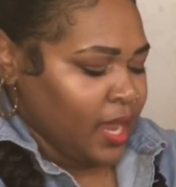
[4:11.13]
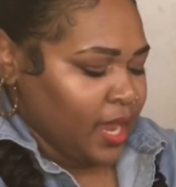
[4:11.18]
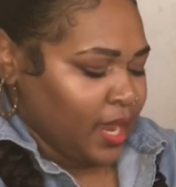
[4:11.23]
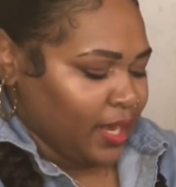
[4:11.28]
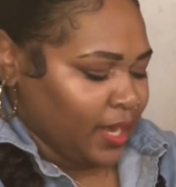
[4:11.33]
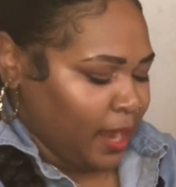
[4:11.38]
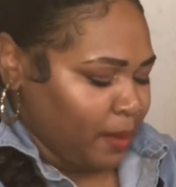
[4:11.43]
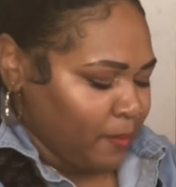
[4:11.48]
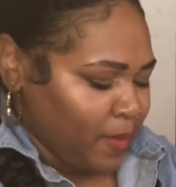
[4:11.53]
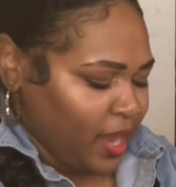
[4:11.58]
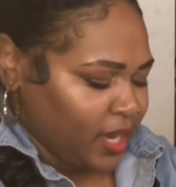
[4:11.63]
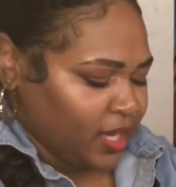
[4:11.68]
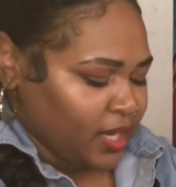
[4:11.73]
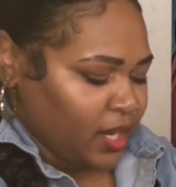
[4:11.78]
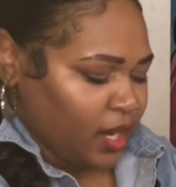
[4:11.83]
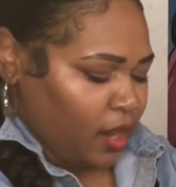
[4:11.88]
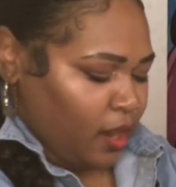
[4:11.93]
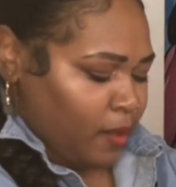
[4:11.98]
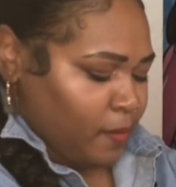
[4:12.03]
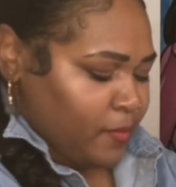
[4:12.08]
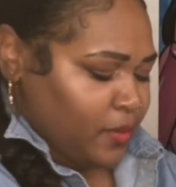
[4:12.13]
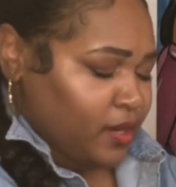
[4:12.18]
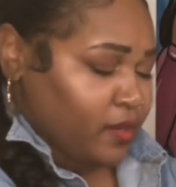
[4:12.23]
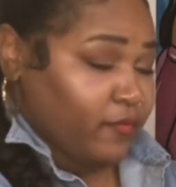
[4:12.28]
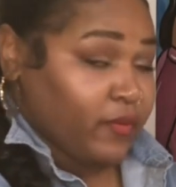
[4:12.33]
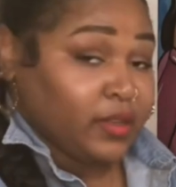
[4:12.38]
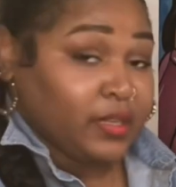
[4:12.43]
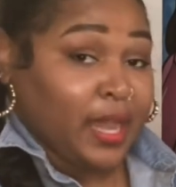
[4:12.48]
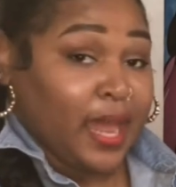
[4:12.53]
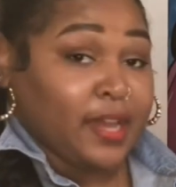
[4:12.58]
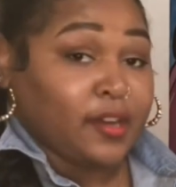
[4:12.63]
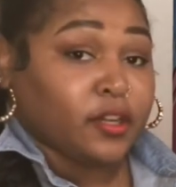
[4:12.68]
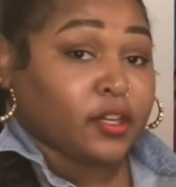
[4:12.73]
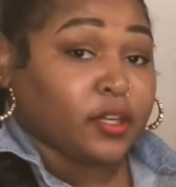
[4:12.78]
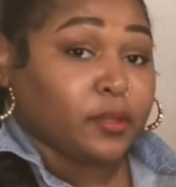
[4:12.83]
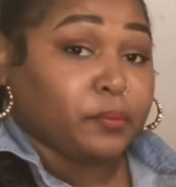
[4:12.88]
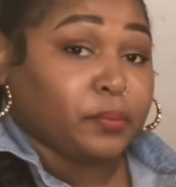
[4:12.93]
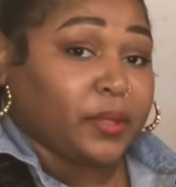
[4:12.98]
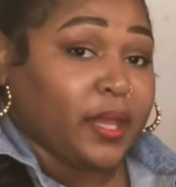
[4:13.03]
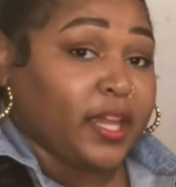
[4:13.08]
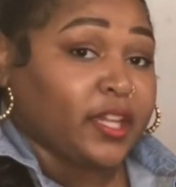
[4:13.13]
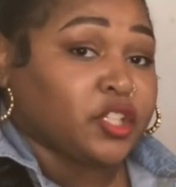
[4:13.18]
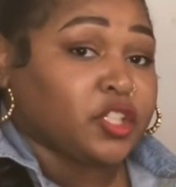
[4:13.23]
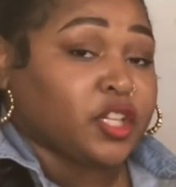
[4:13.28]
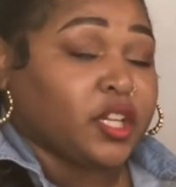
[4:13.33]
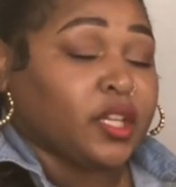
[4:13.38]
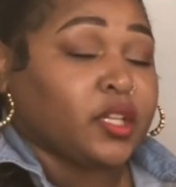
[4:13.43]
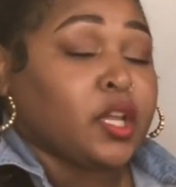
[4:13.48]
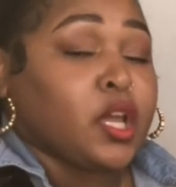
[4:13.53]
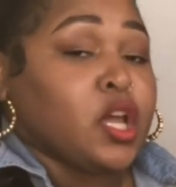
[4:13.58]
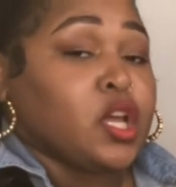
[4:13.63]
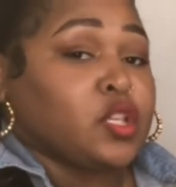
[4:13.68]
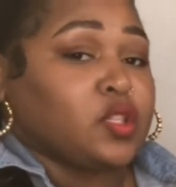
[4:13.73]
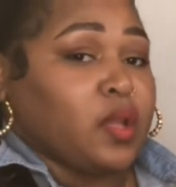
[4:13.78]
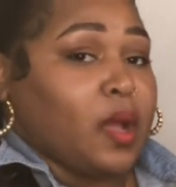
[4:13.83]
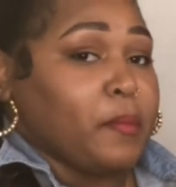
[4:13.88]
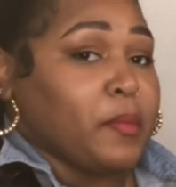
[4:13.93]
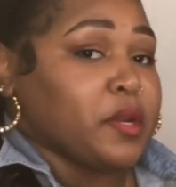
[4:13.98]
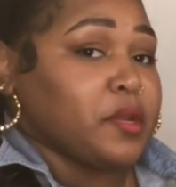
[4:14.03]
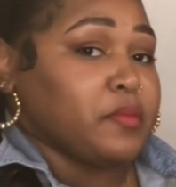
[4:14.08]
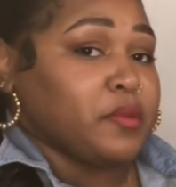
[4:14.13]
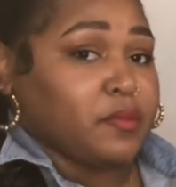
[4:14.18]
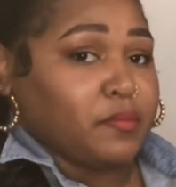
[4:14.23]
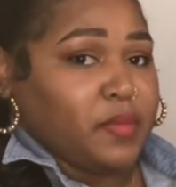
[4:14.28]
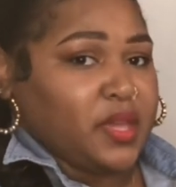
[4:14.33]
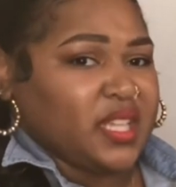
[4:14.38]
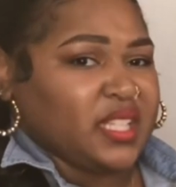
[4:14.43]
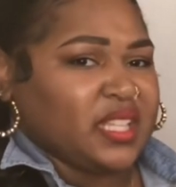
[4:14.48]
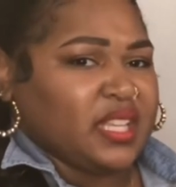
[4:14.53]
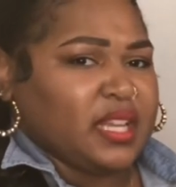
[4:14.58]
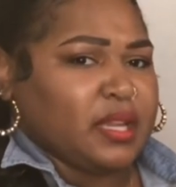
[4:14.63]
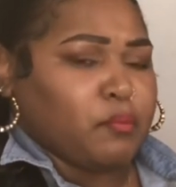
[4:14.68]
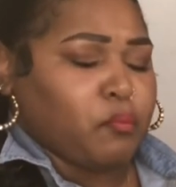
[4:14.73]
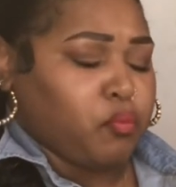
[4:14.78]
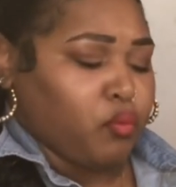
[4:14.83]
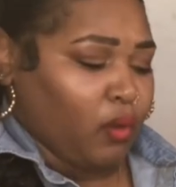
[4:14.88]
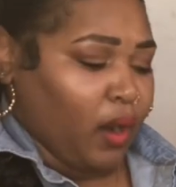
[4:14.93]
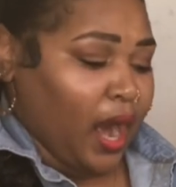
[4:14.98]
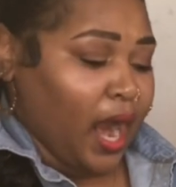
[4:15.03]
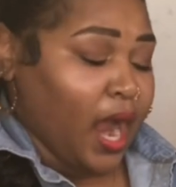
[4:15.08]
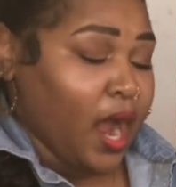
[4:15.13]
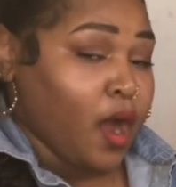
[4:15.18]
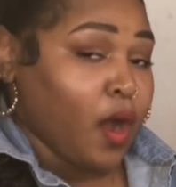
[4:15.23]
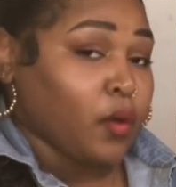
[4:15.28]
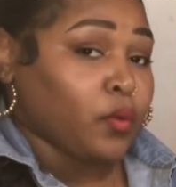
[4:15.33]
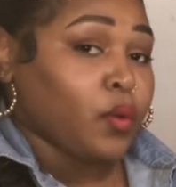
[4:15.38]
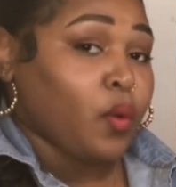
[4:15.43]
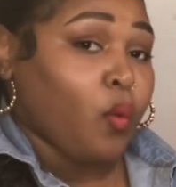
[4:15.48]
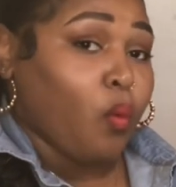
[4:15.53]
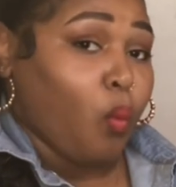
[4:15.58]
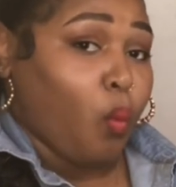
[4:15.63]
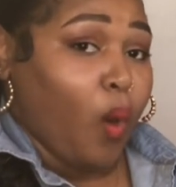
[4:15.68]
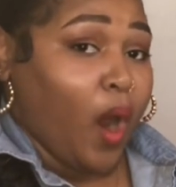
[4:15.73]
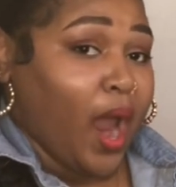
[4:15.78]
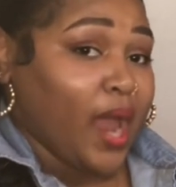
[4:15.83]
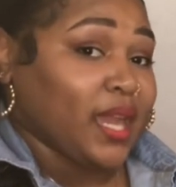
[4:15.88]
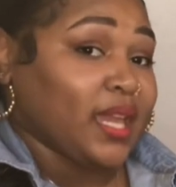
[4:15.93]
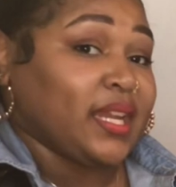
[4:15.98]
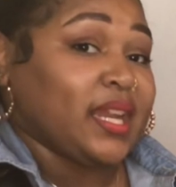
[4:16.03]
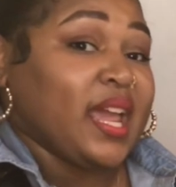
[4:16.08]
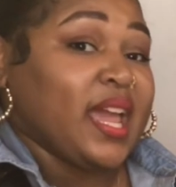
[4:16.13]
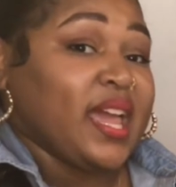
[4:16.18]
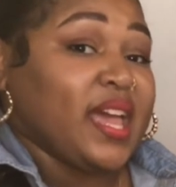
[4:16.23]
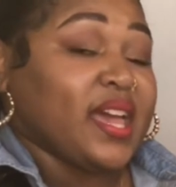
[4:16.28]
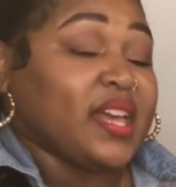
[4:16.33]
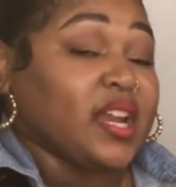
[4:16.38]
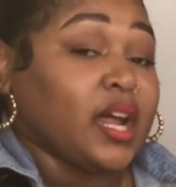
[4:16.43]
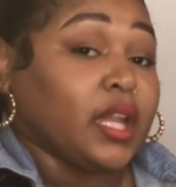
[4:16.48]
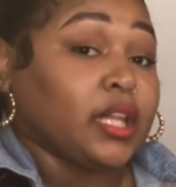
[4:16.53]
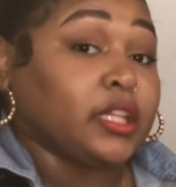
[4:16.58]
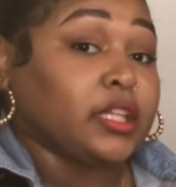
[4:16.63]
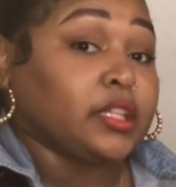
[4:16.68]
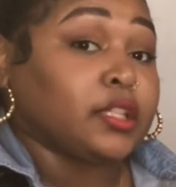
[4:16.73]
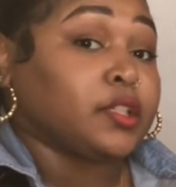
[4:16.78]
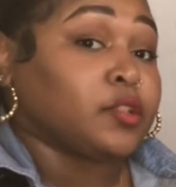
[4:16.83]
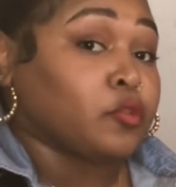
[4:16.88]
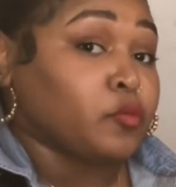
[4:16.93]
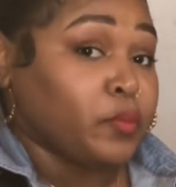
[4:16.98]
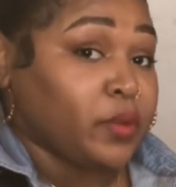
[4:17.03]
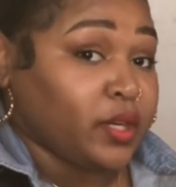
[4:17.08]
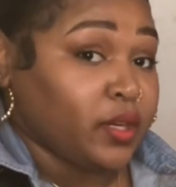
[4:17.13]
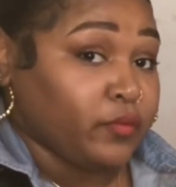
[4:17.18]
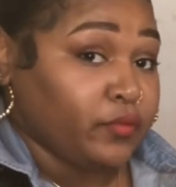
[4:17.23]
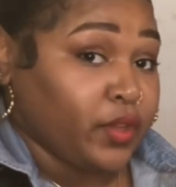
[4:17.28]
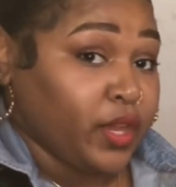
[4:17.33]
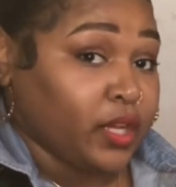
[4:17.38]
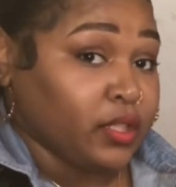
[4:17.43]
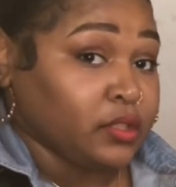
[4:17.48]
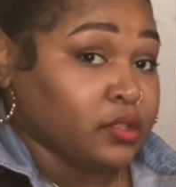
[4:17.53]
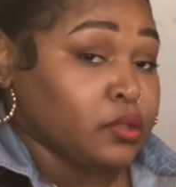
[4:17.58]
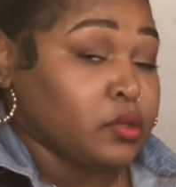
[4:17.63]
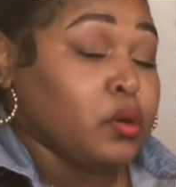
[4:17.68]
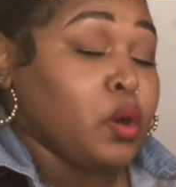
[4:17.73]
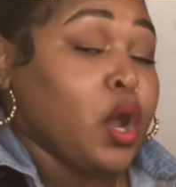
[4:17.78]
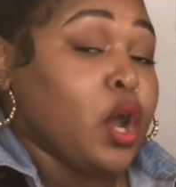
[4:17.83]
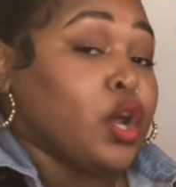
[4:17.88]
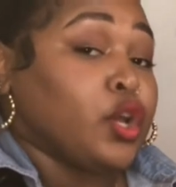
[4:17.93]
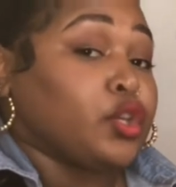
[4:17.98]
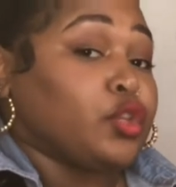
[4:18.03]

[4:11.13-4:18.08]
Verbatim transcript: And I'm making her a bit of a lighter complexion. So I'm going to be mixing brown, white, and a little bit of yellow.